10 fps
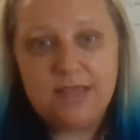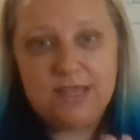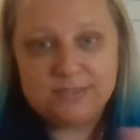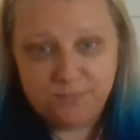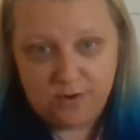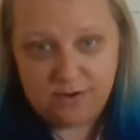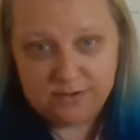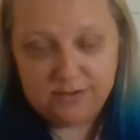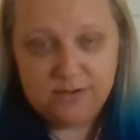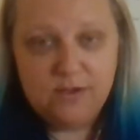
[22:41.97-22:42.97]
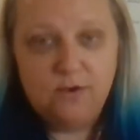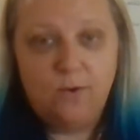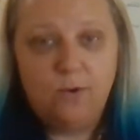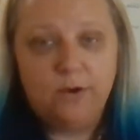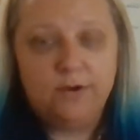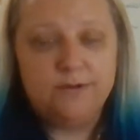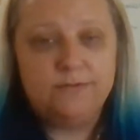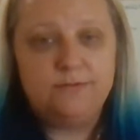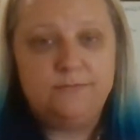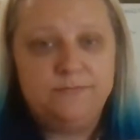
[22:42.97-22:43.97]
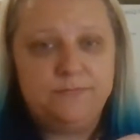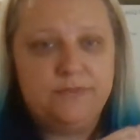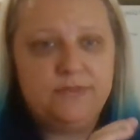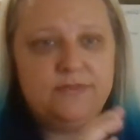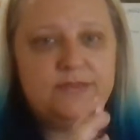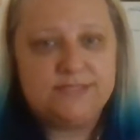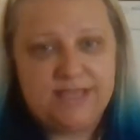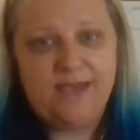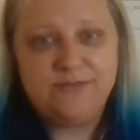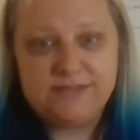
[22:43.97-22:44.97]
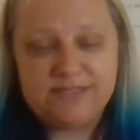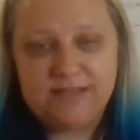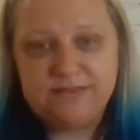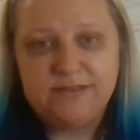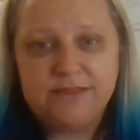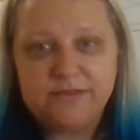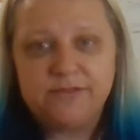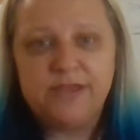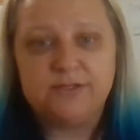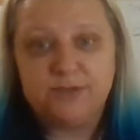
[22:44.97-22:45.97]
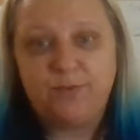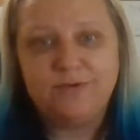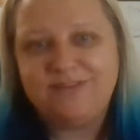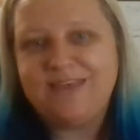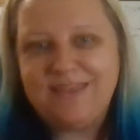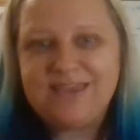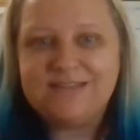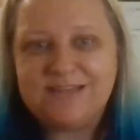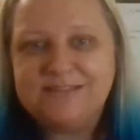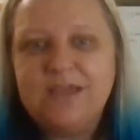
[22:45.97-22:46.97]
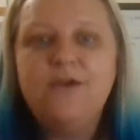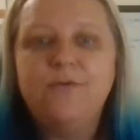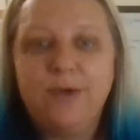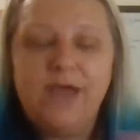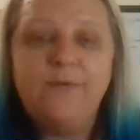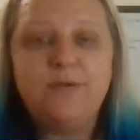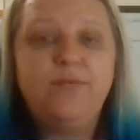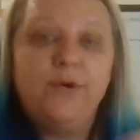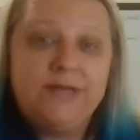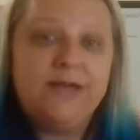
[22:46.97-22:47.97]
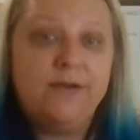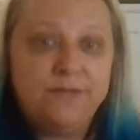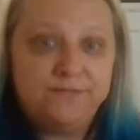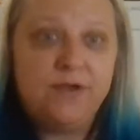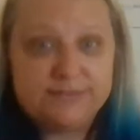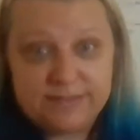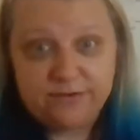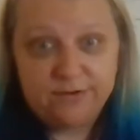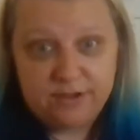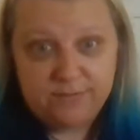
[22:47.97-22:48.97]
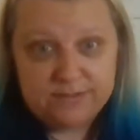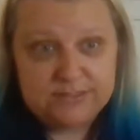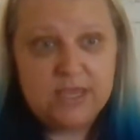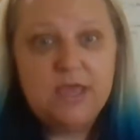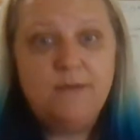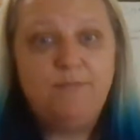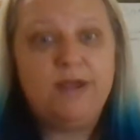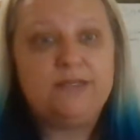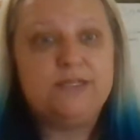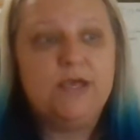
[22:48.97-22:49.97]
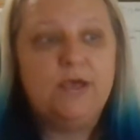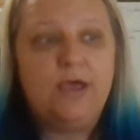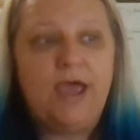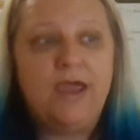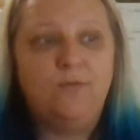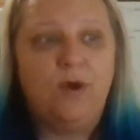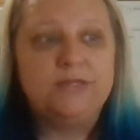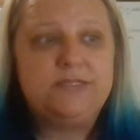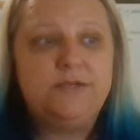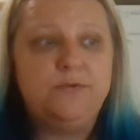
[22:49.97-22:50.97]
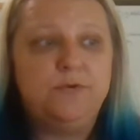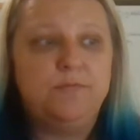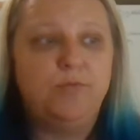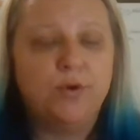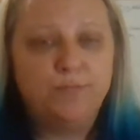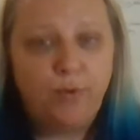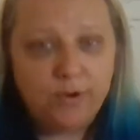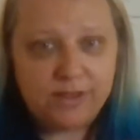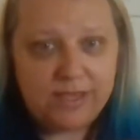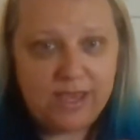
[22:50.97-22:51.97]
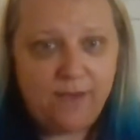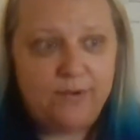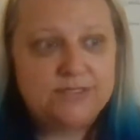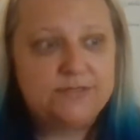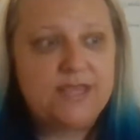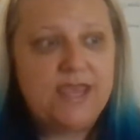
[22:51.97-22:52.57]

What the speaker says: is wrong or doesn't have the legal support that they think it does, right? I want to point out all the flaws in their arguments, but I want to, more importantly, I want to